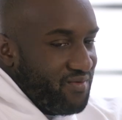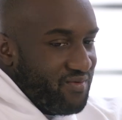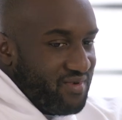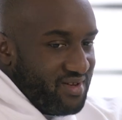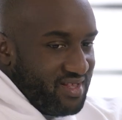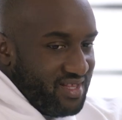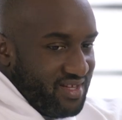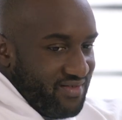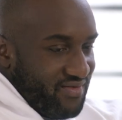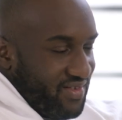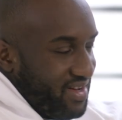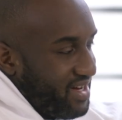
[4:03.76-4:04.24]
what
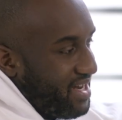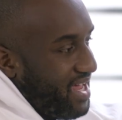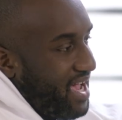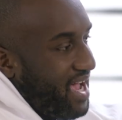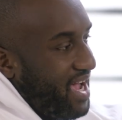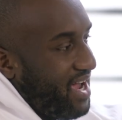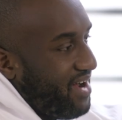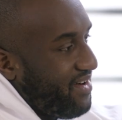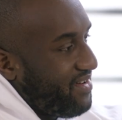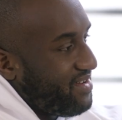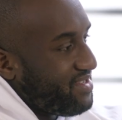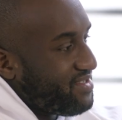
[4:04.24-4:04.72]
we're living
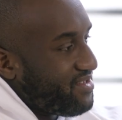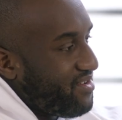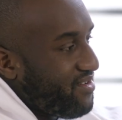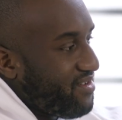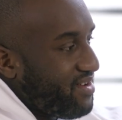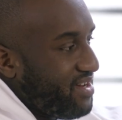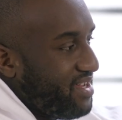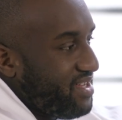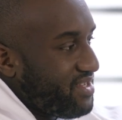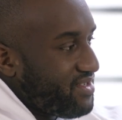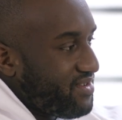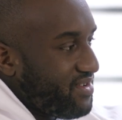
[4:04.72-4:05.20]
now has
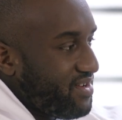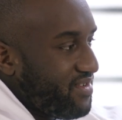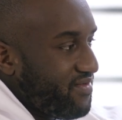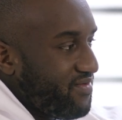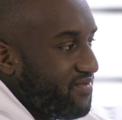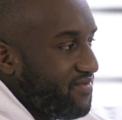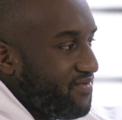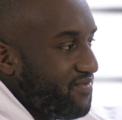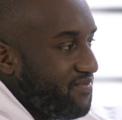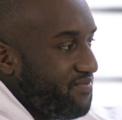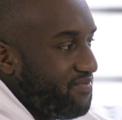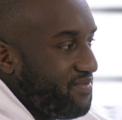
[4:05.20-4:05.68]
already sort
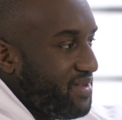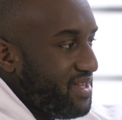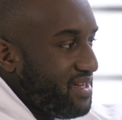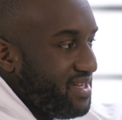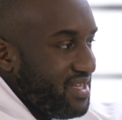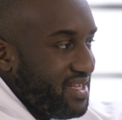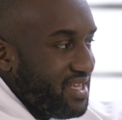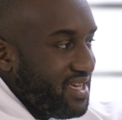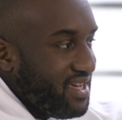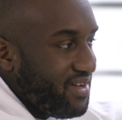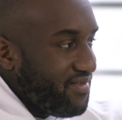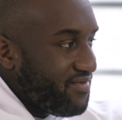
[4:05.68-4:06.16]
of
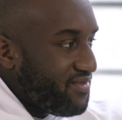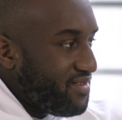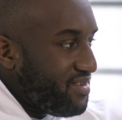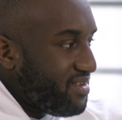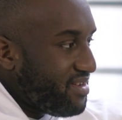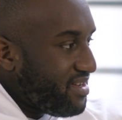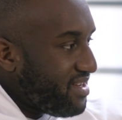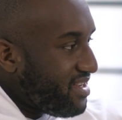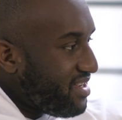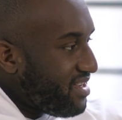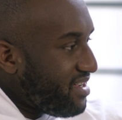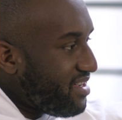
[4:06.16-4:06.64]
been
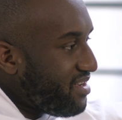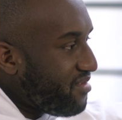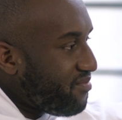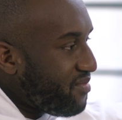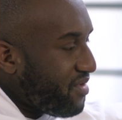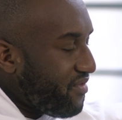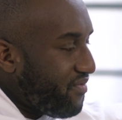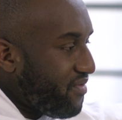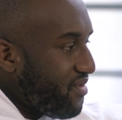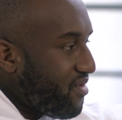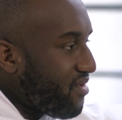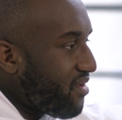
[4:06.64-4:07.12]
lived
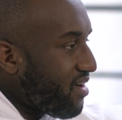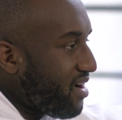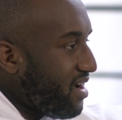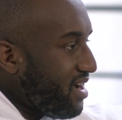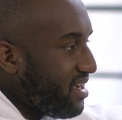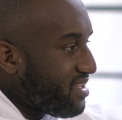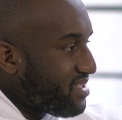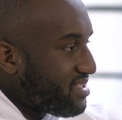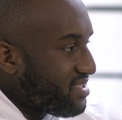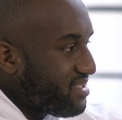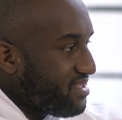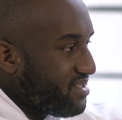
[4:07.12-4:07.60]

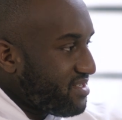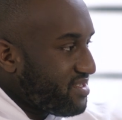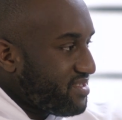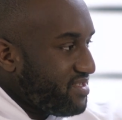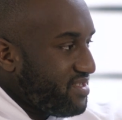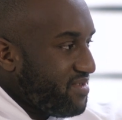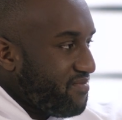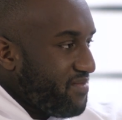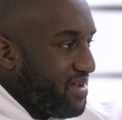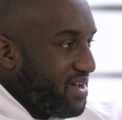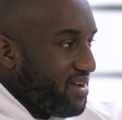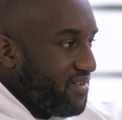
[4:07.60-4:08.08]
before us.
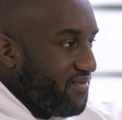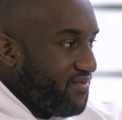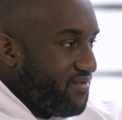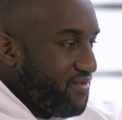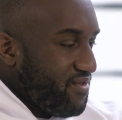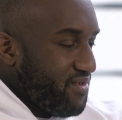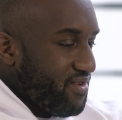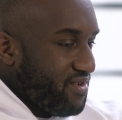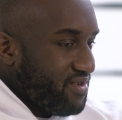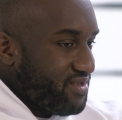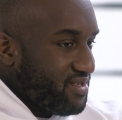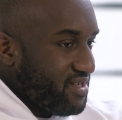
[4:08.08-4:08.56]
There's the
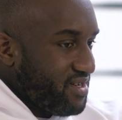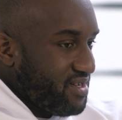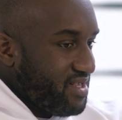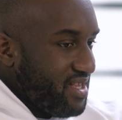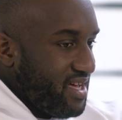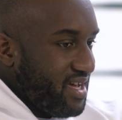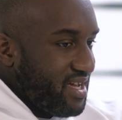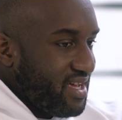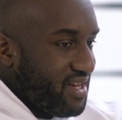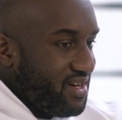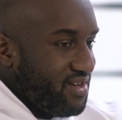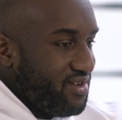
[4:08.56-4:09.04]
metaphors
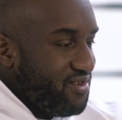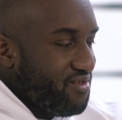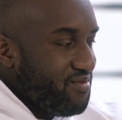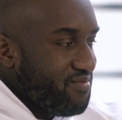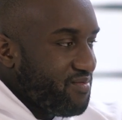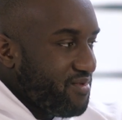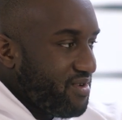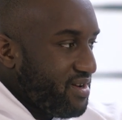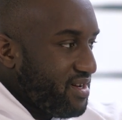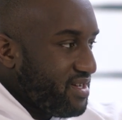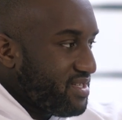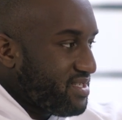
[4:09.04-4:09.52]
are like
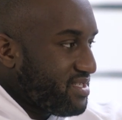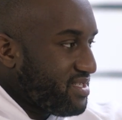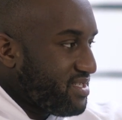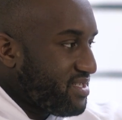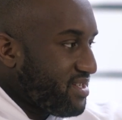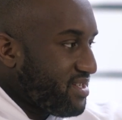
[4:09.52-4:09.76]
numerous.